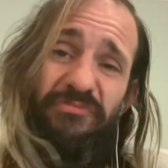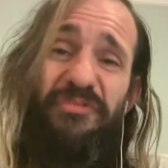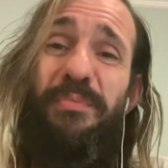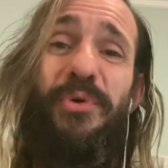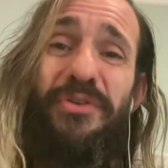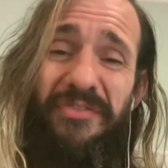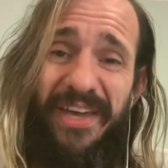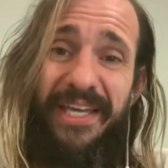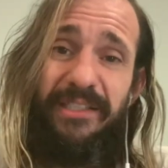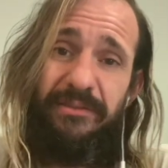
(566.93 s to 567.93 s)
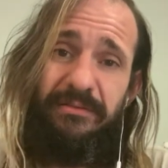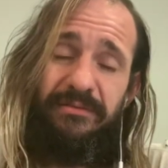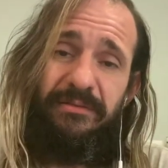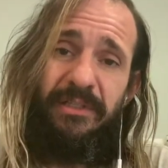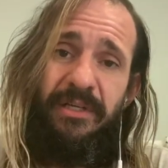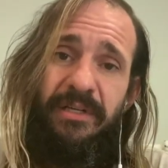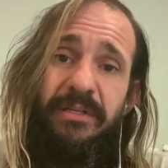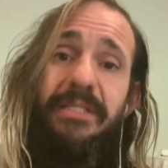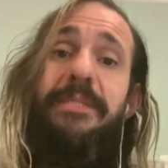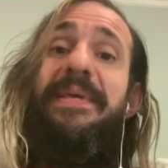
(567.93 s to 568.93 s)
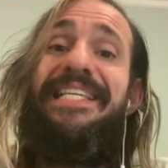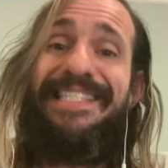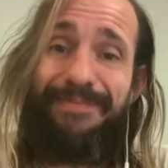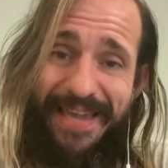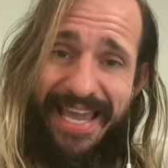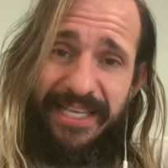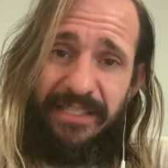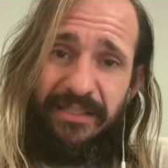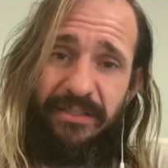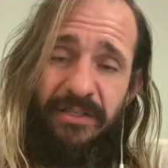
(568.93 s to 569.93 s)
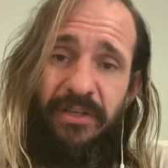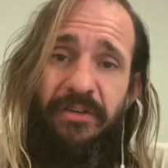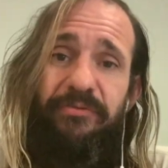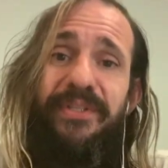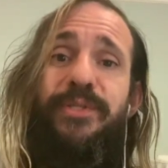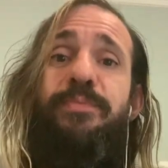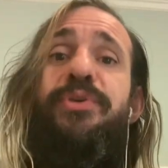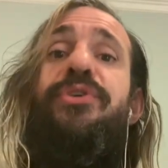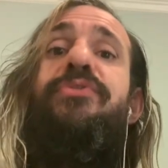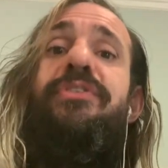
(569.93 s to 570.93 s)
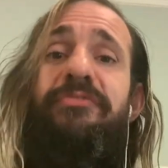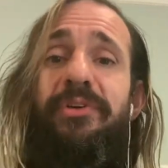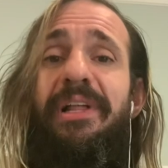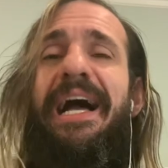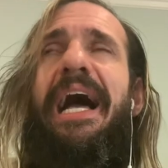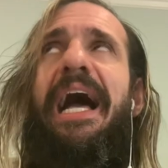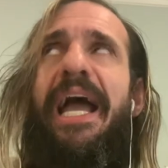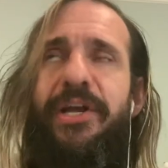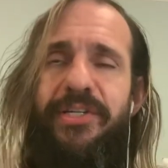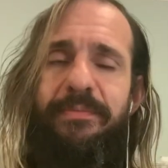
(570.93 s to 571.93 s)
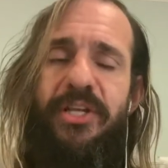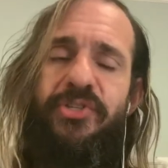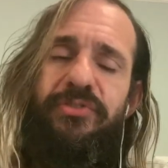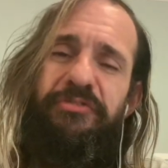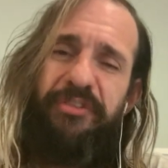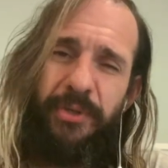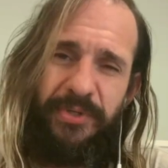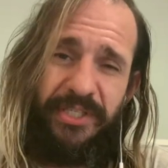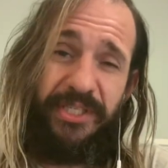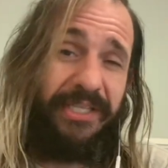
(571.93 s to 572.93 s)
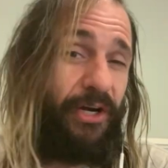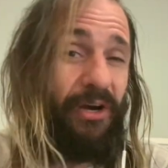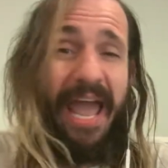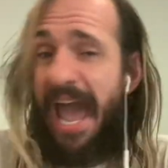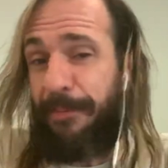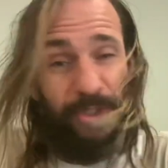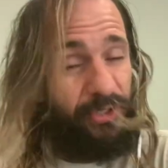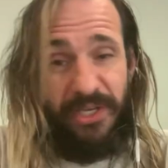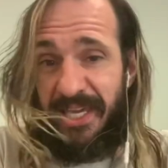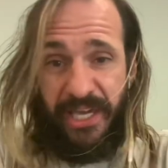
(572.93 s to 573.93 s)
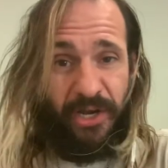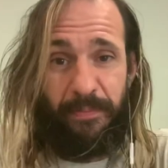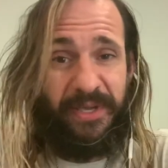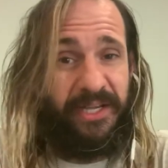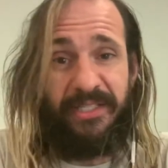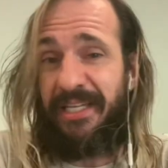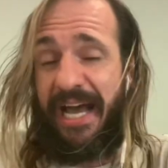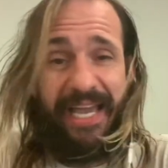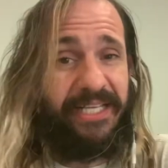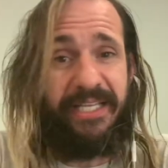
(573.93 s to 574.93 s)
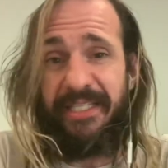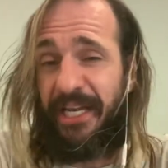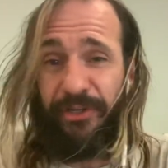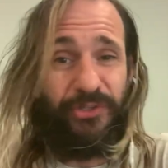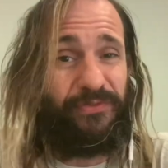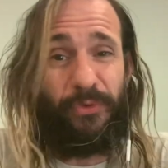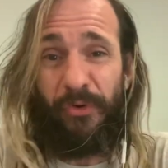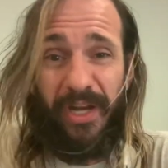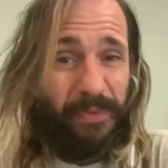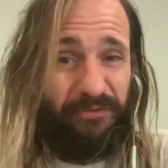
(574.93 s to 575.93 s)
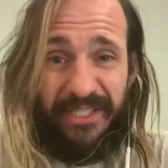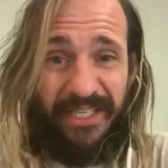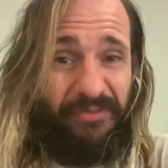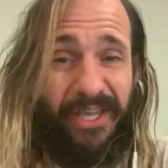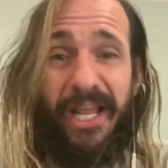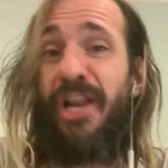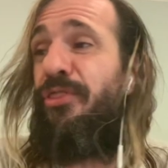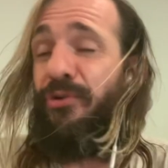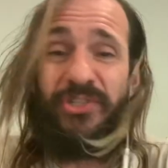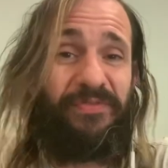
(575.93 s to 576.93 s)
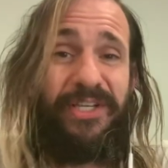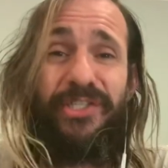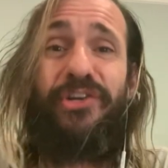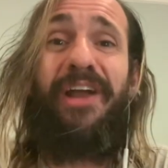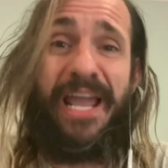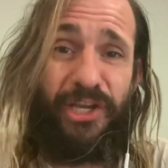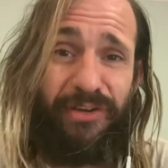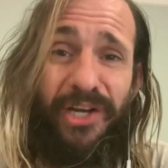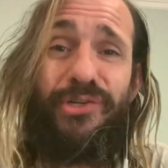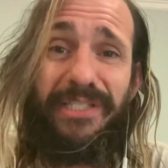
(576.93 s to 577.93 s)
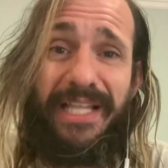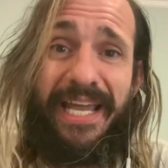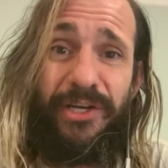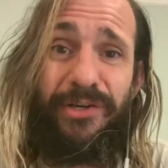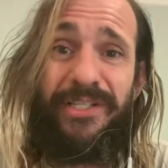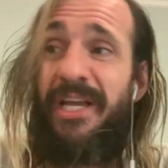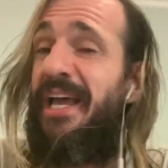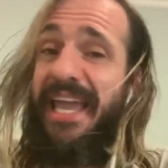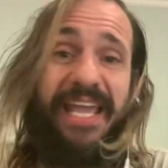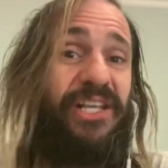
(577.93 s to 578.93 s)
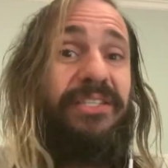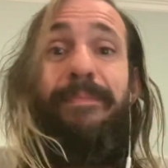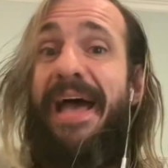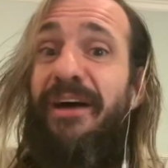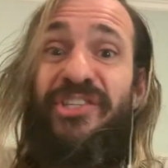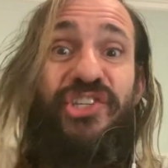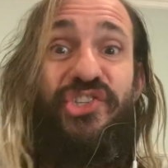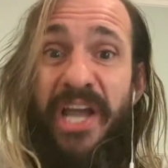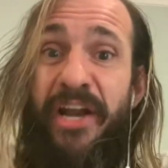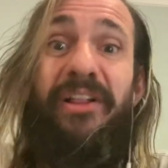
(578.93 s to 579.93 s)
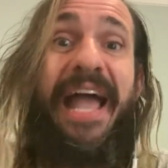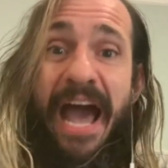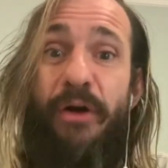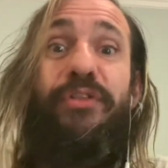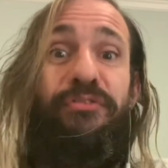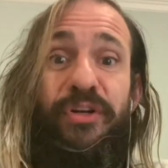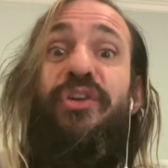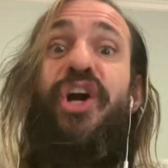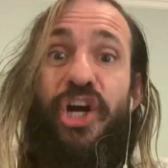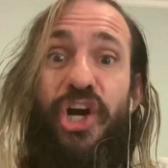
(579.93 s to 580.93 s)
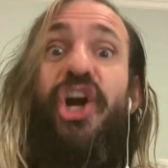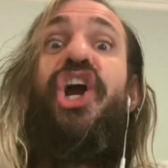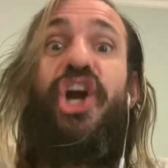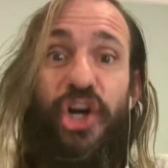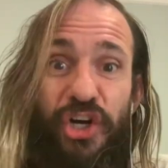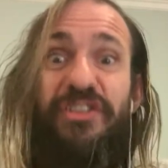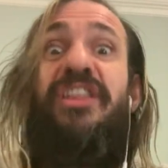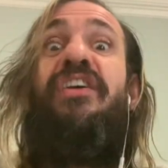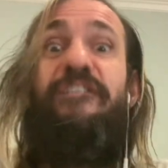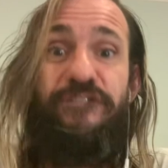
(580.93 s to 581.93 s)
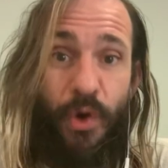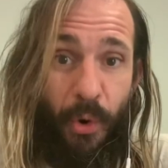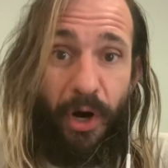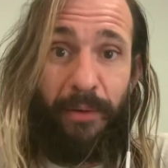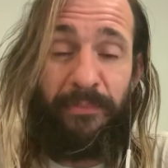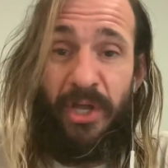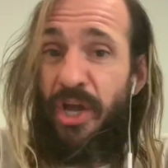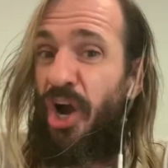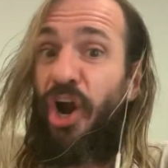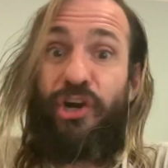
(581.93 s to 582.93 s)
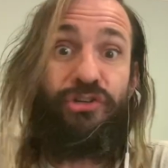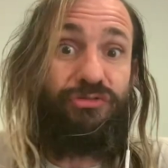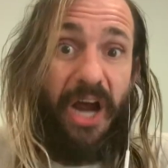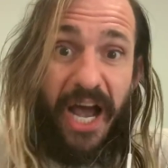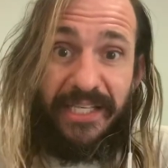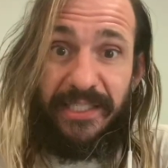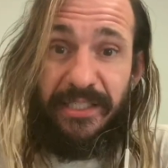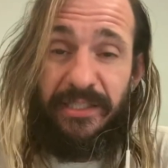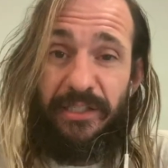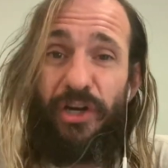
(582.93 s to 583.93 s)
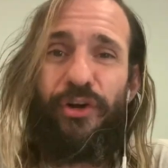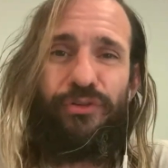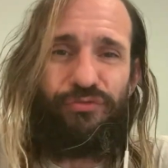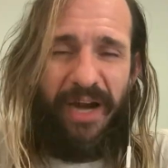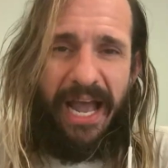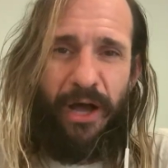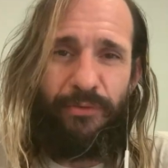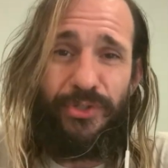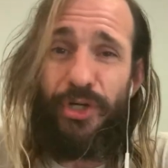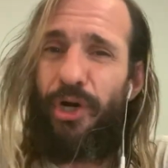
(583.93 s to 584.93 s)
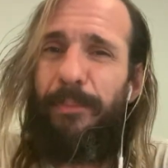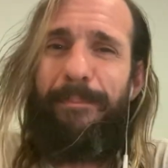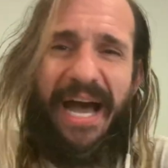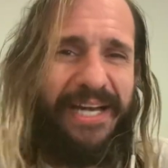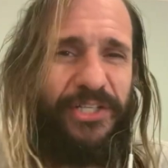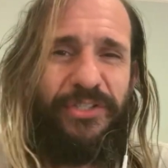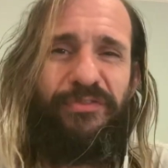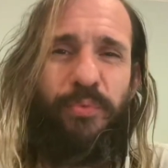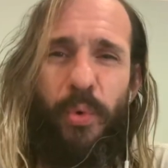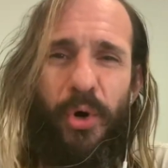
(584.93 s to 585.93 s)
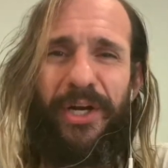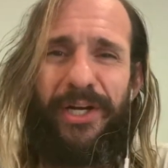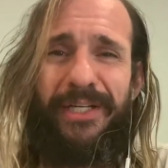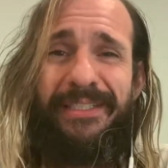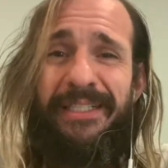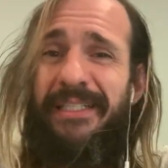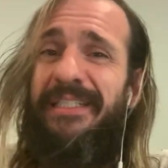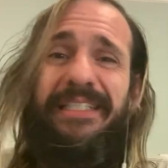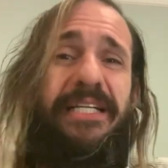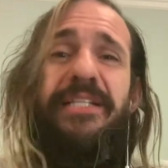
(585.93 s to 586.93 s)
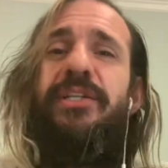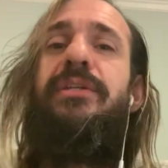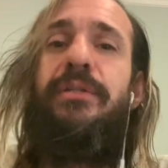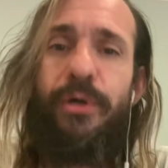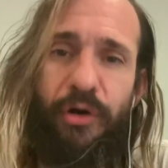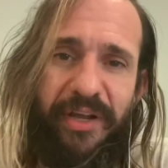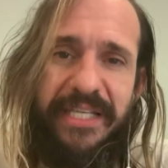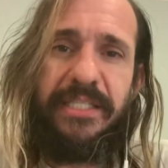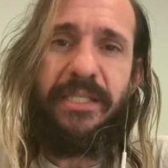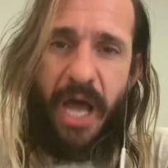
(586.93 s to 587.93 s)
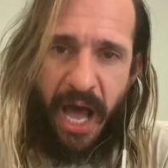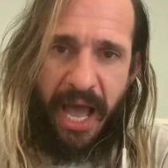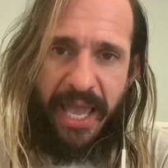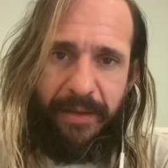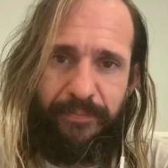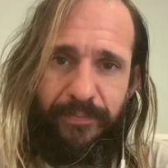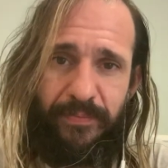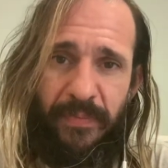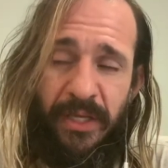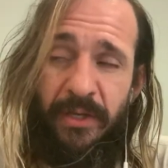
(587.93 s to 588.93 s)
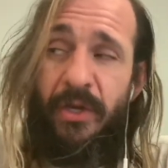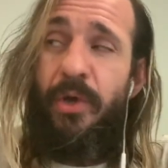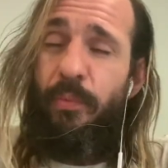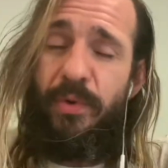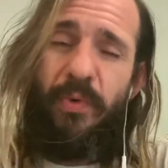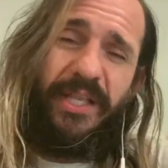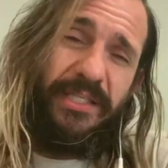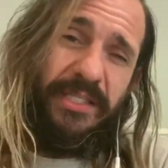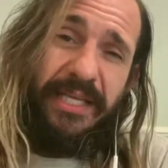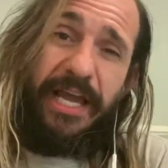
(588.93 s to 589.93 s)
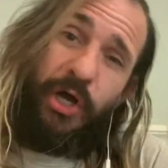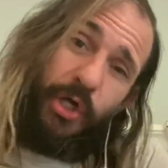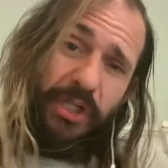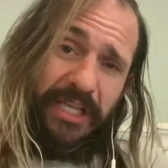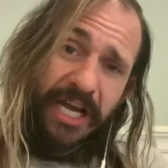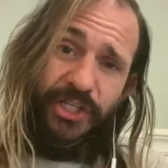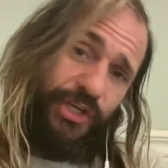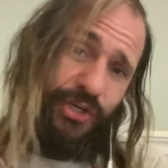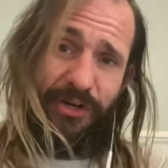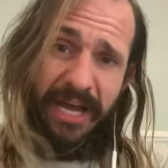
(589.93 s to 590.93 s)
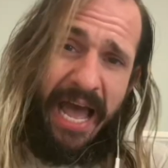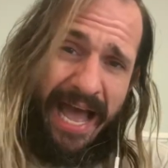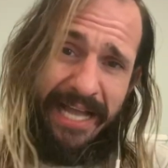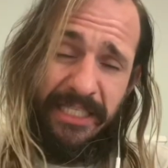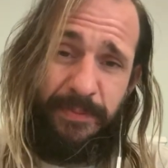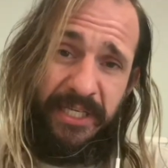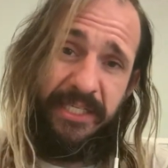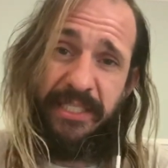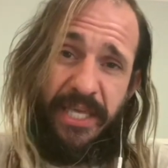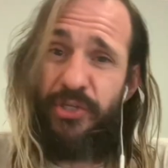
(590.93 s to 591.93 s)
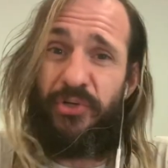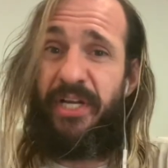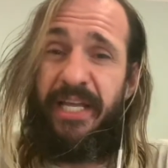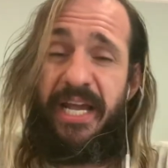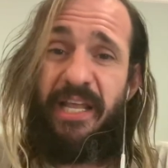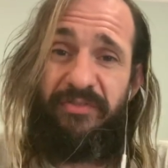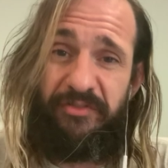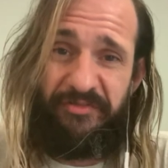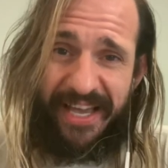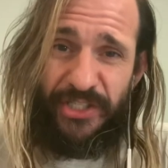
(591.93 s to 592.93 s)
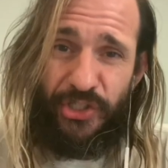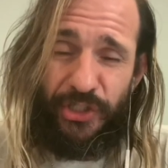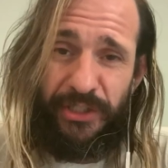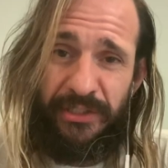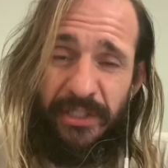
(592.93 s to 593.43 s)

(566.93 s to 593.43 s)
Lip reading: Remove it. Make space for these beautiful higher dimensional frequencies that are absolutely here, because Gaia's antennas have already been receiving it, and those of us that are anchoring those light codes, it is about to channel out through her earth form, her crust, her ground, her bodies of water. It is a glorious time. We want to say hold on to your hats, because things are going to get even faster.